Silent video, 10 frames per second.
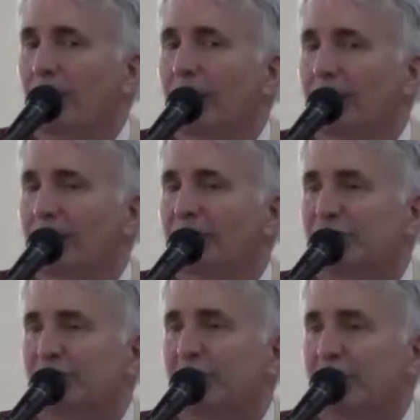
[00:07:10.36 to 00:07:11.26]

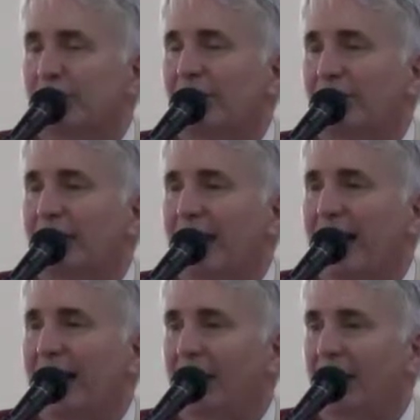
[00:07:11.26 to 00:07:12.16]
loyalists who continue to
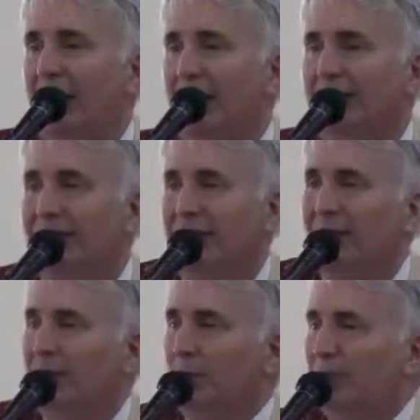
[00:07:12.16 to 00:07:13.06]
hang on,
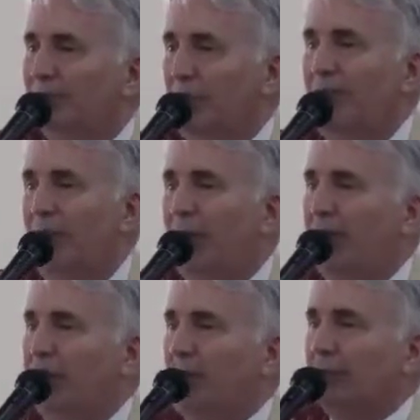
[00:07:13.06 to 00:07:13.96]
but for a
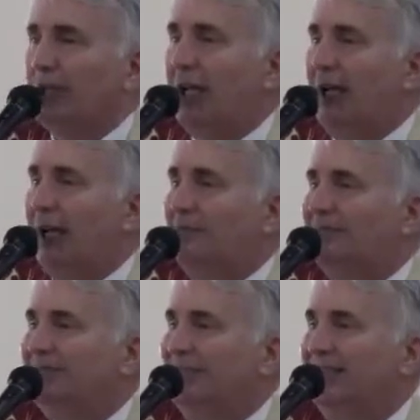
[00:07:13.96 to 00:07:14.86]
very long
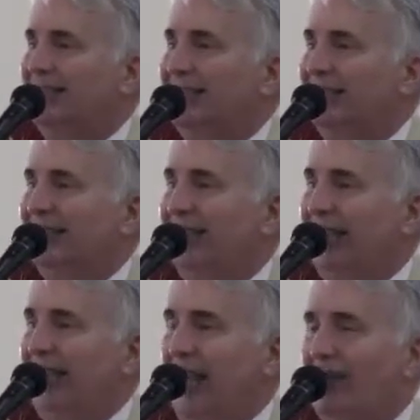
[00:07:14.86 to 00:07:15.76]
time,
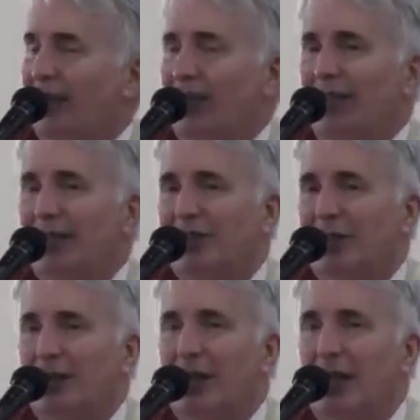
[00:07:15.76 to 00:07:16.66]
everything is
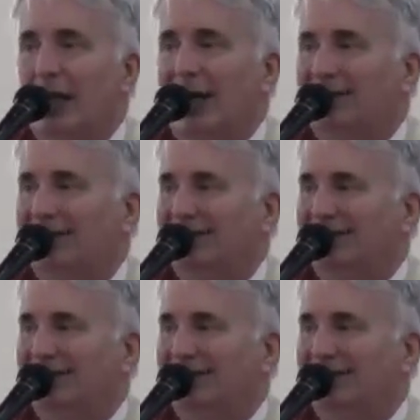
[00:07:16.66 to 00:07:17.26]
in decline.